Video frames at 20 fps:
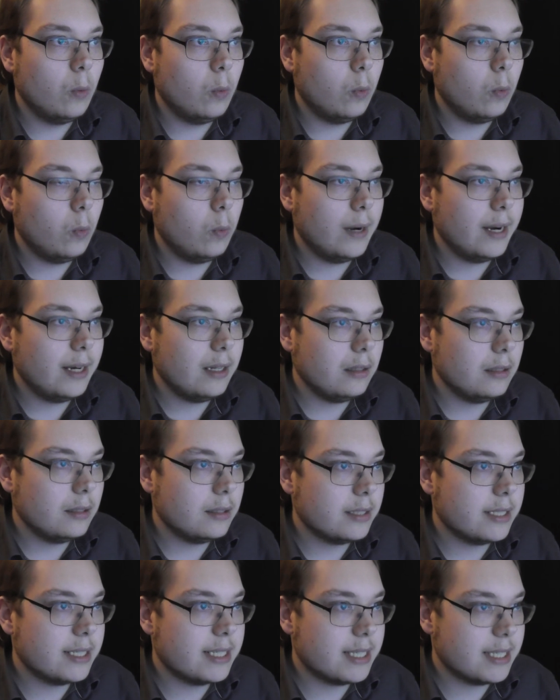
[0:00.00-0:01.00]
Well,
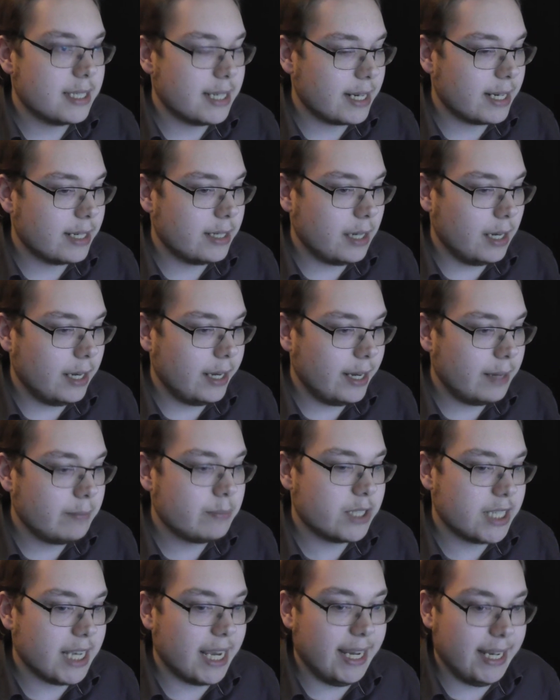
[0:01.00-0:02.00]
the second I am
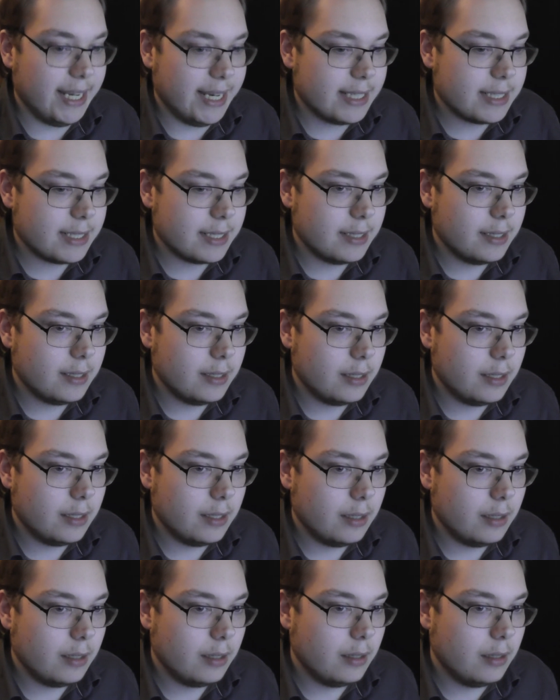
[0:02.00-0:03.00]
saying it,
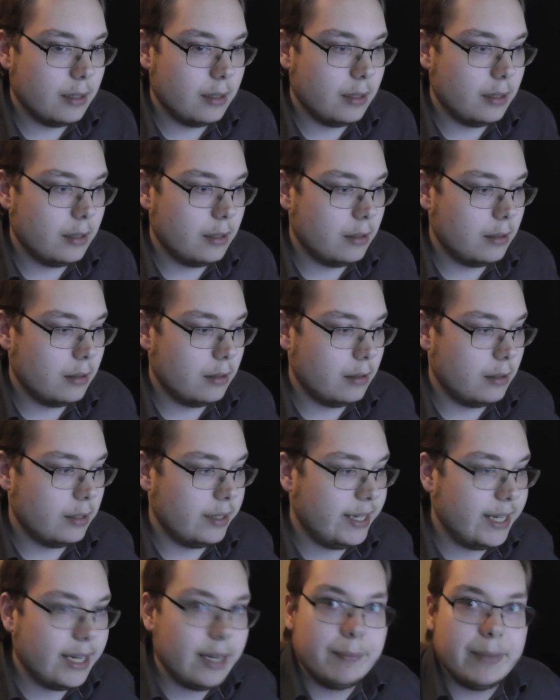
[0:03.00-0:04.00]

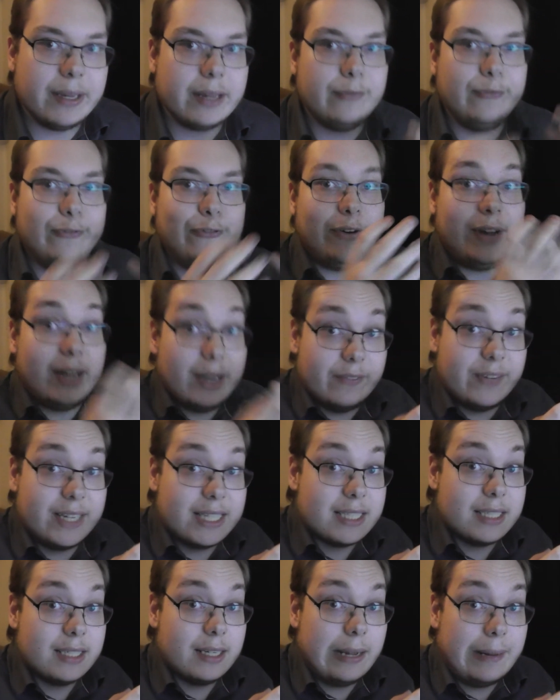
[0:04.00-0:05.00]
yeah, I'm making fun of
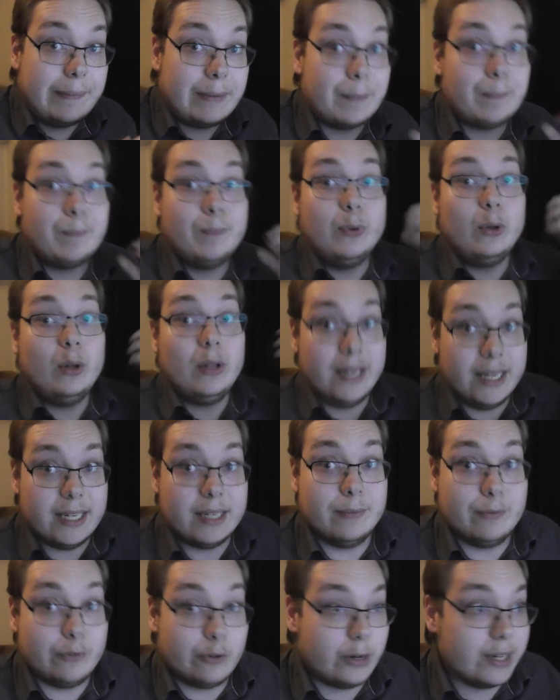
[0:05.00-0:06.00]
it. I'm not bullying
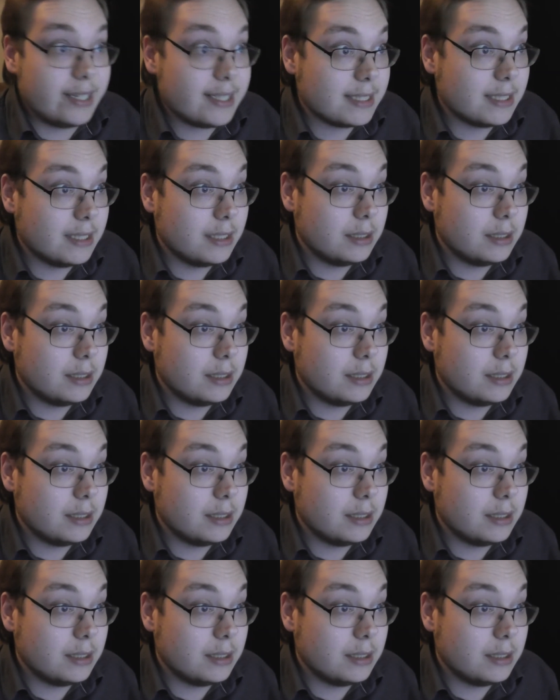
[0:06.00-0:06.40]
them for it.